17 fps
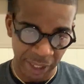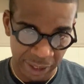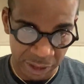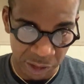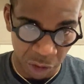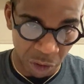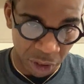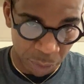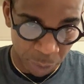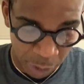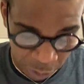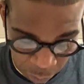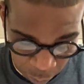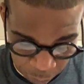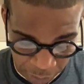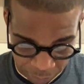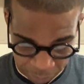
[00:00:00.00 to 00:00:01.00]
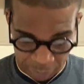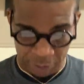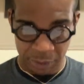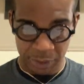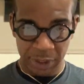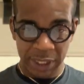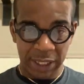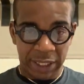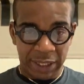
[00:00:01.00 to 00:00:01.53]
and talking with new people,
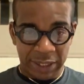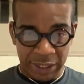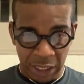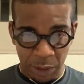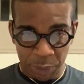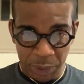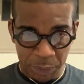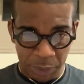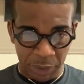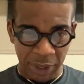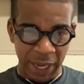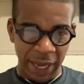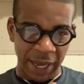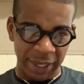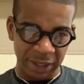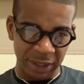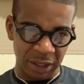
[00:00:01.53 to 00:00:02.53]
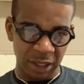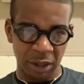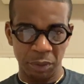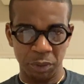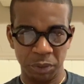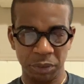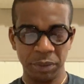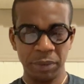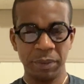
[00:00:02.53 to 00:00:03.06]
some people had
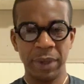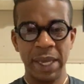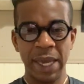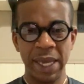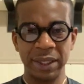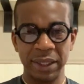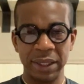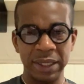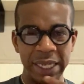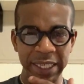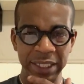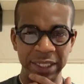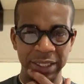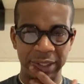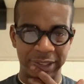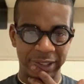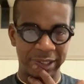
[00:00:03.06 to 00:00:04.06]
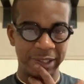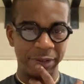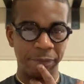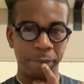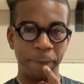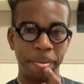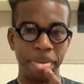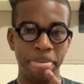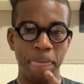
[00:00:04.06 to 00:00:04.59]
some hesitations.
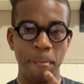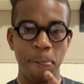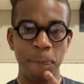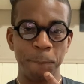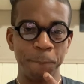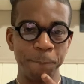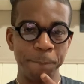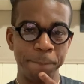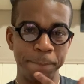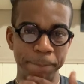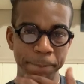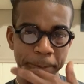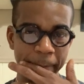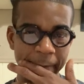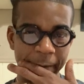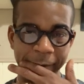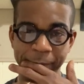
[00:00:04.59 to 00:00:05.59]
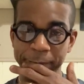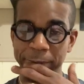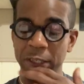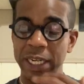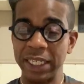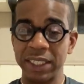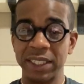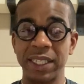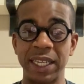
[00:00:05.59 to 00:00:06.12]
So
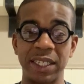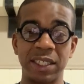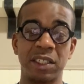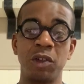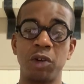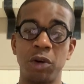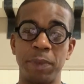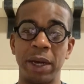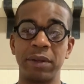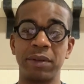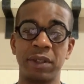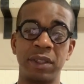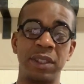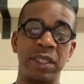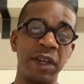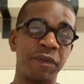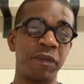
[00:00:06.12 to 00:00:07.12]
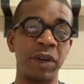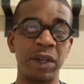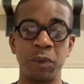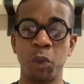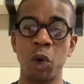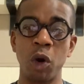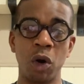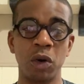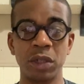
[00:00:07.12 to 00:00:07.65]
that just let us know about the different
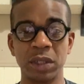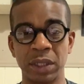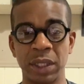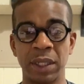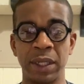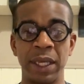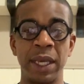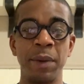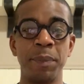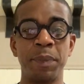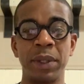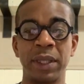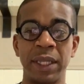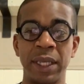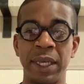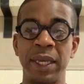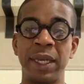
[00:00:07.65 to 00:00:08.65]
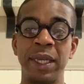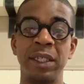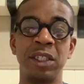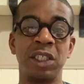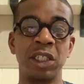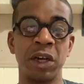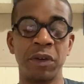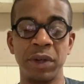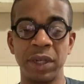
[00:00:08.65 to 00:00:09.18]
walks and empathy and
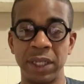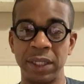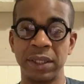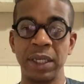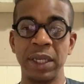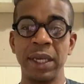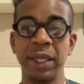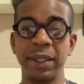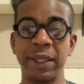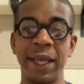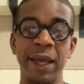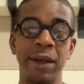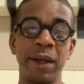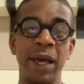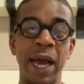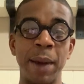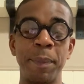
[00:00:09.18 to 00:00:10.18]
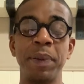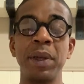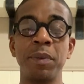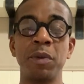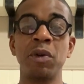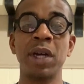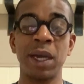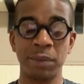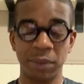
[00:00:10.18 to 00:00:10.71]
journeys that our
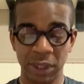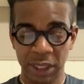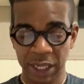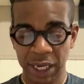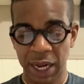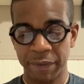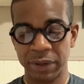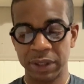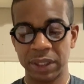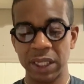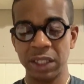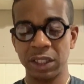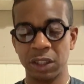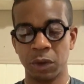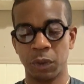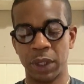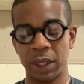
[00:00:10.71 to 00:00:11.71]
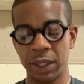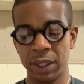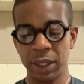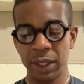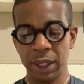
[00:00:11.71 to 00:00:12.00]
people come to the conversation with,